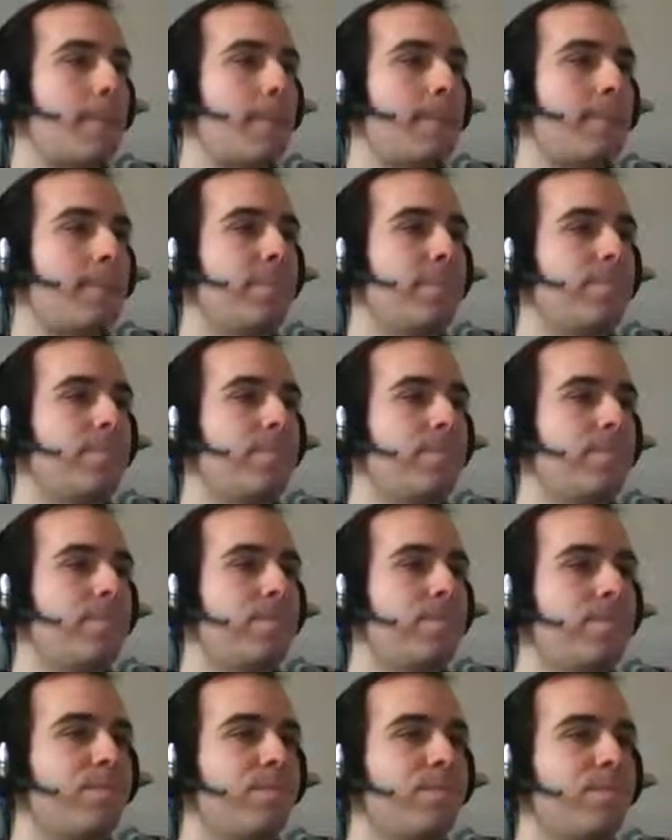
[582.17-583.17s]

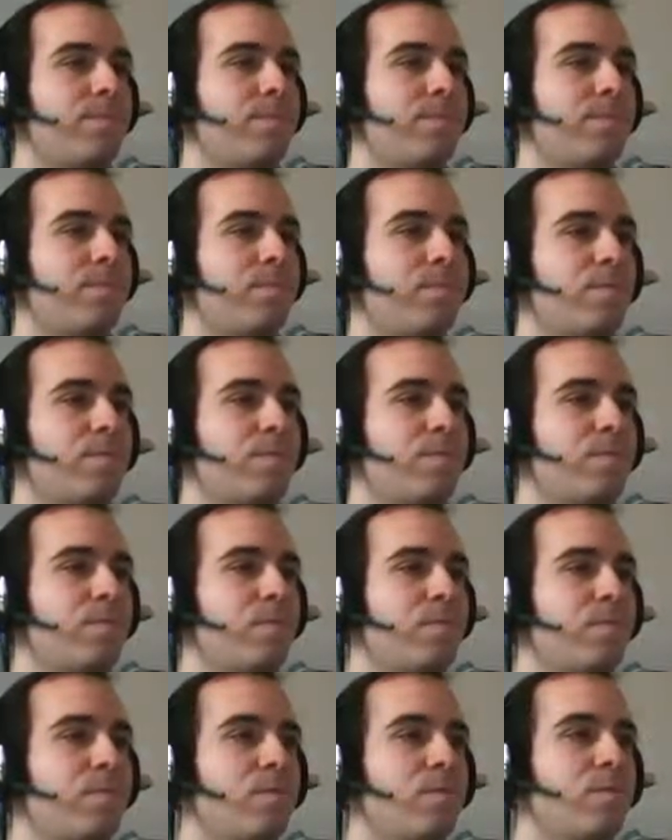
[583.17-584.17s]

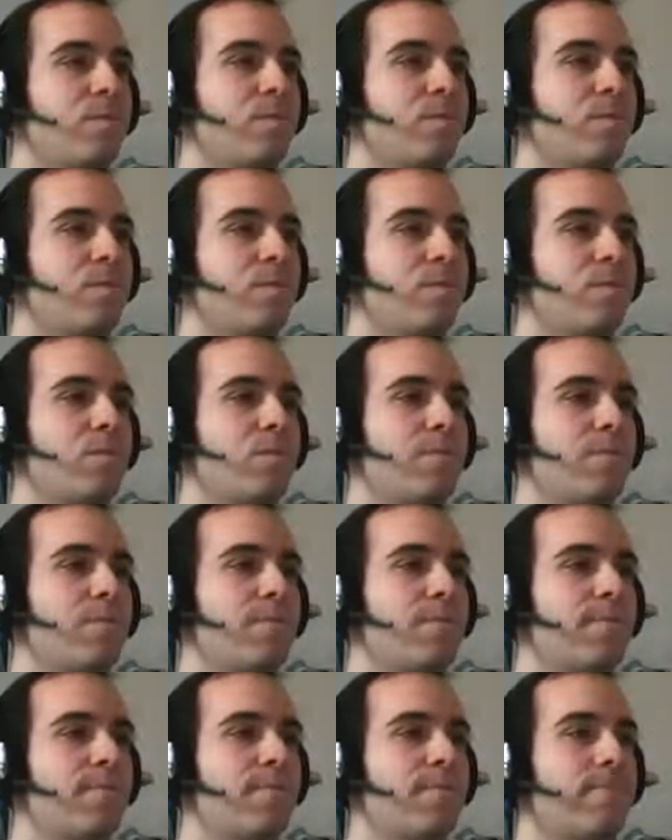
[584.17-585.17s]

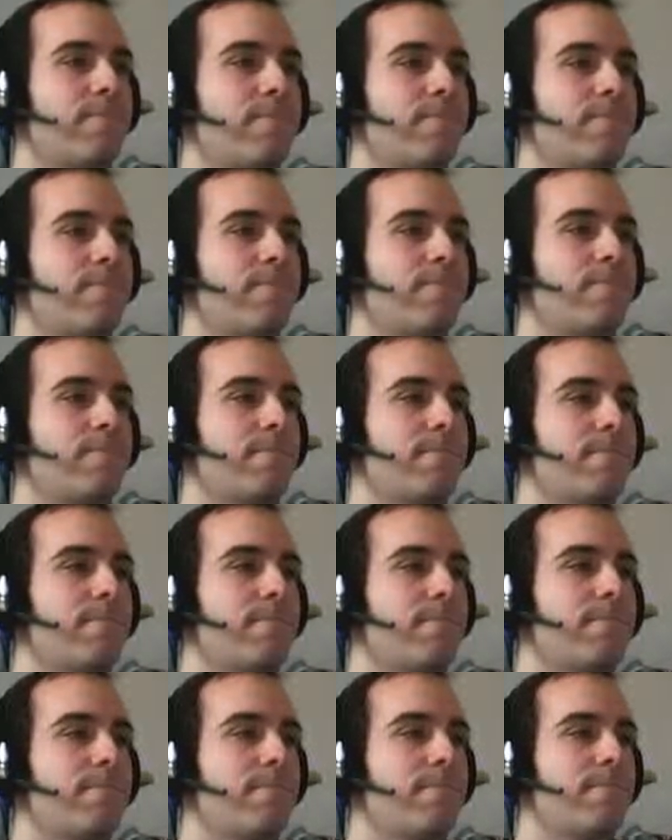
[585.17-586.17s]

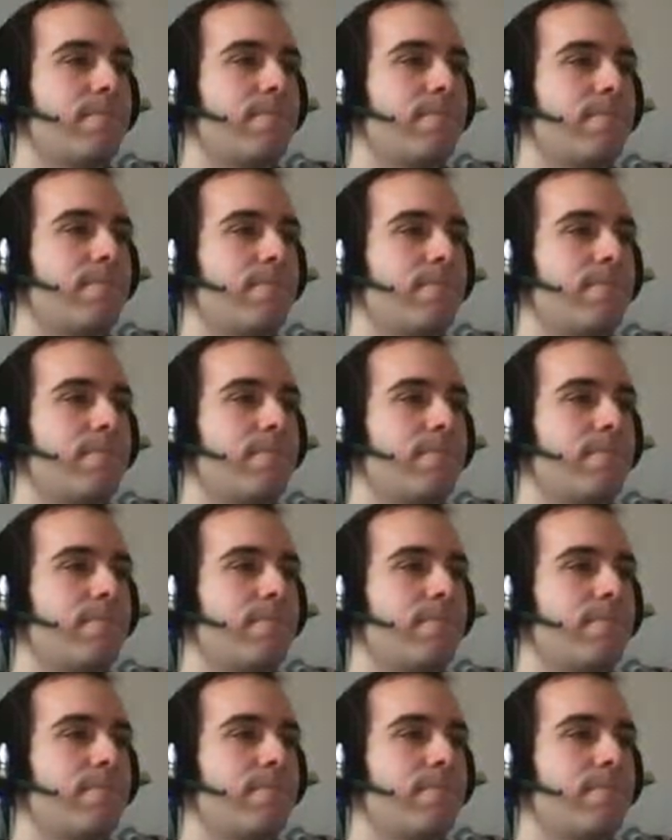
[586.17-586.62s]
Nothing is said.